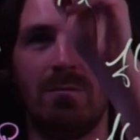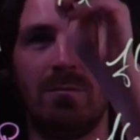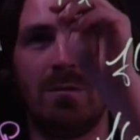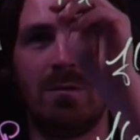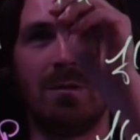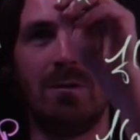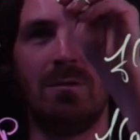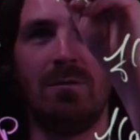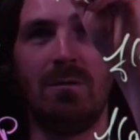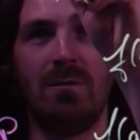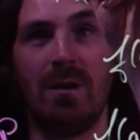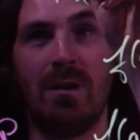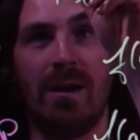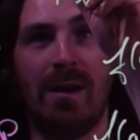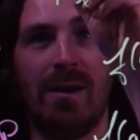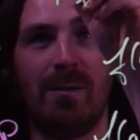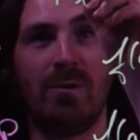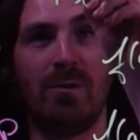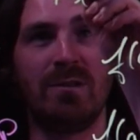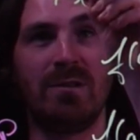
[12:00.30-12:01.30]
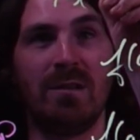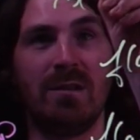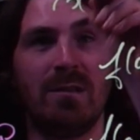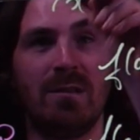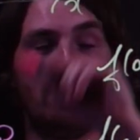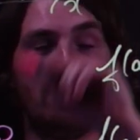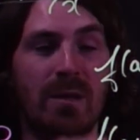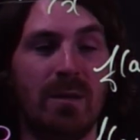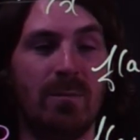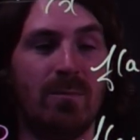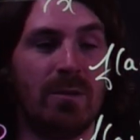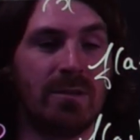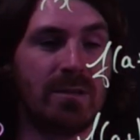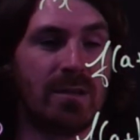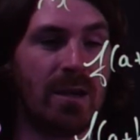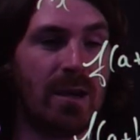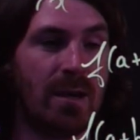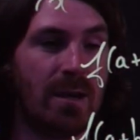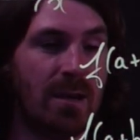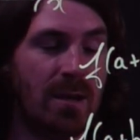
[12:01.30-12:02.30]
to A plus H, B plus
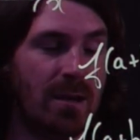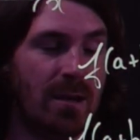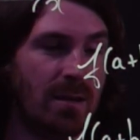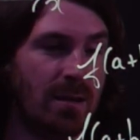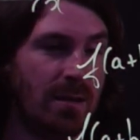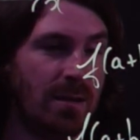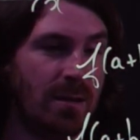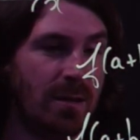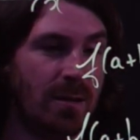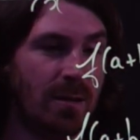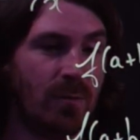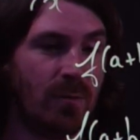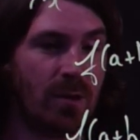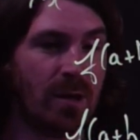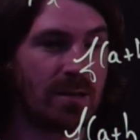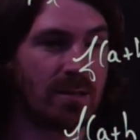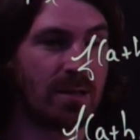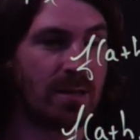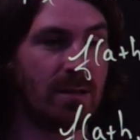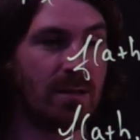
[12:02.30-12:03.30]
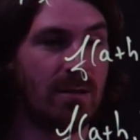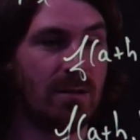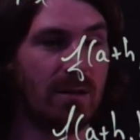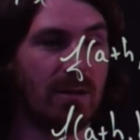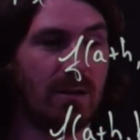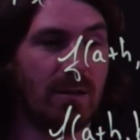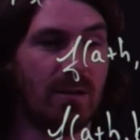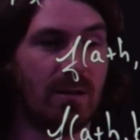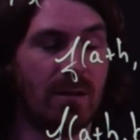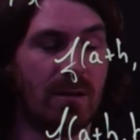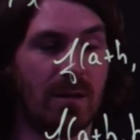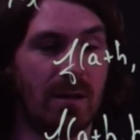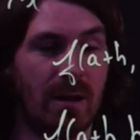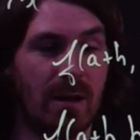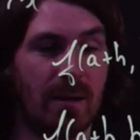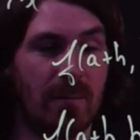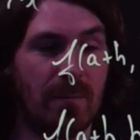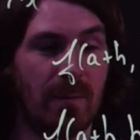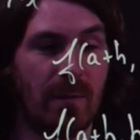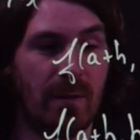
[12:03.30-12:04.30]
K. And we're asking,
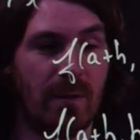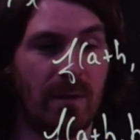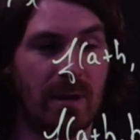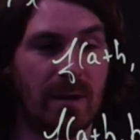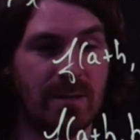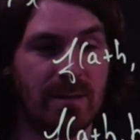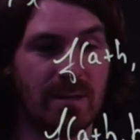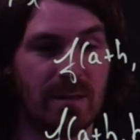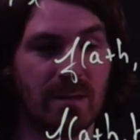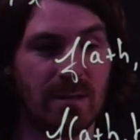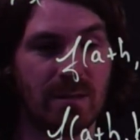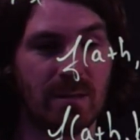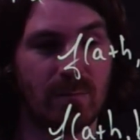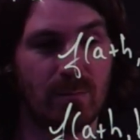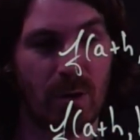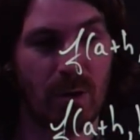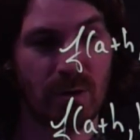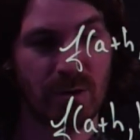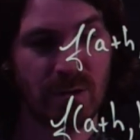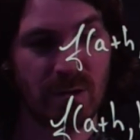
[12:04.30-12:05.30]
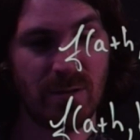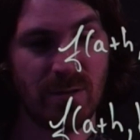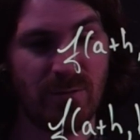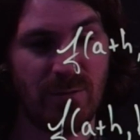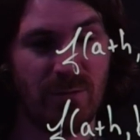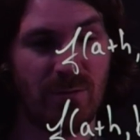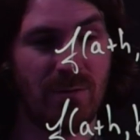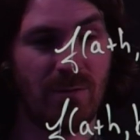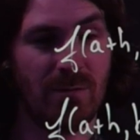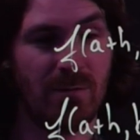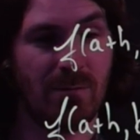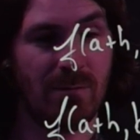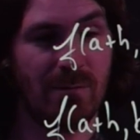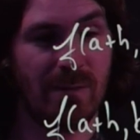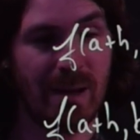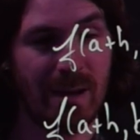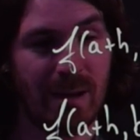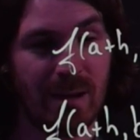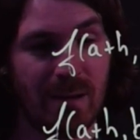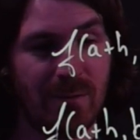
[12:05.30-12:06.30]
is this positive,
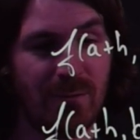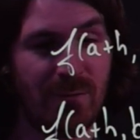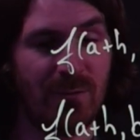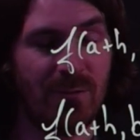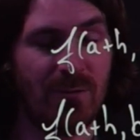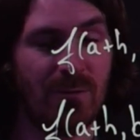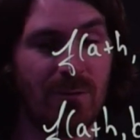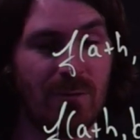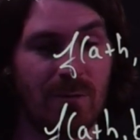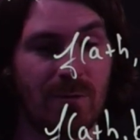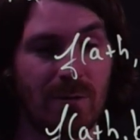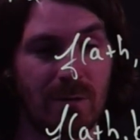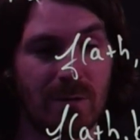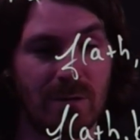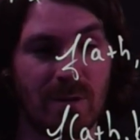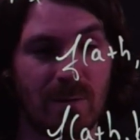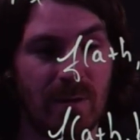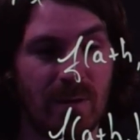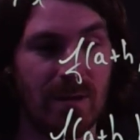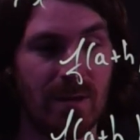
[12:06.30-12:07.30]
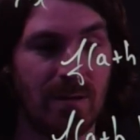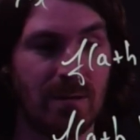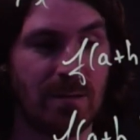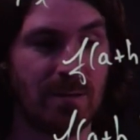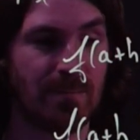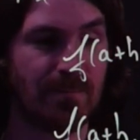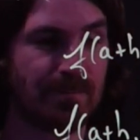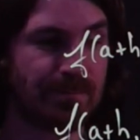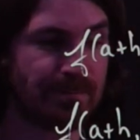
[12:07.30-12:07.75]
negative, or something else?